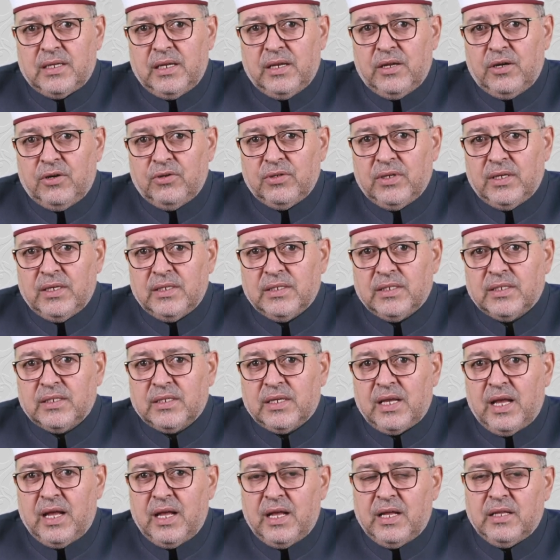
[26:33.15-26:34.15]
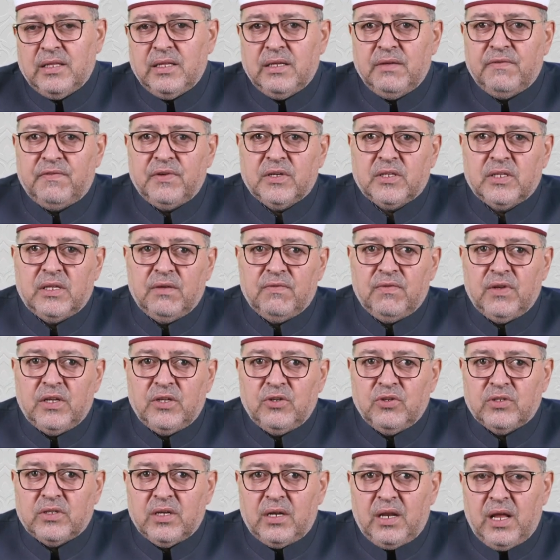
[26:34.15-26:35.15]
learners can effectively
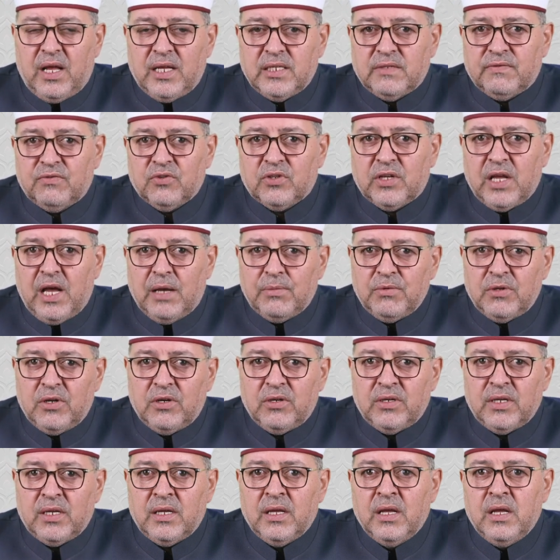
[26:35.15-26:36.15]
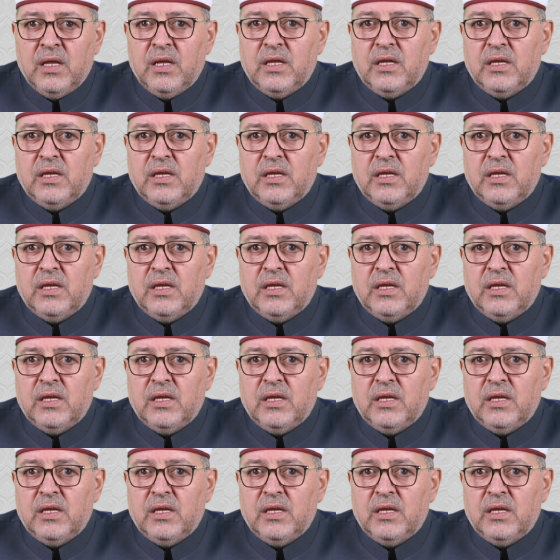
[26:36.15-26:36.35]
utilize vocabulary,